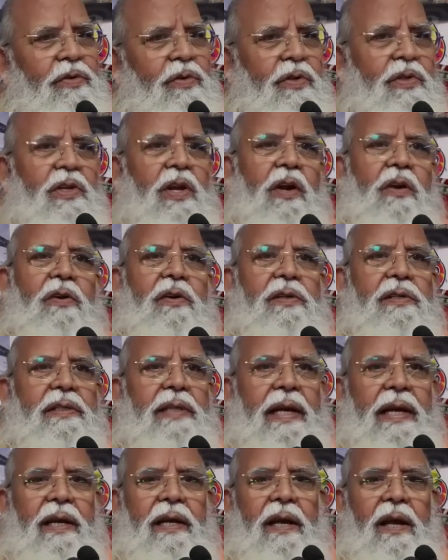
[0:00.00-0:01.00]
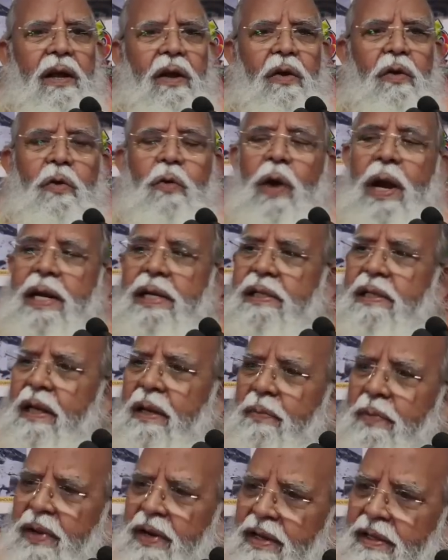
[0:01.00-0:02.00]
So the doctor said, go and
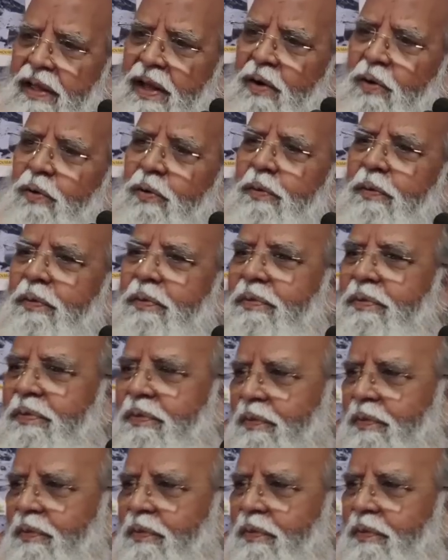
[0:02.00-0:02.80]
sleep in another room.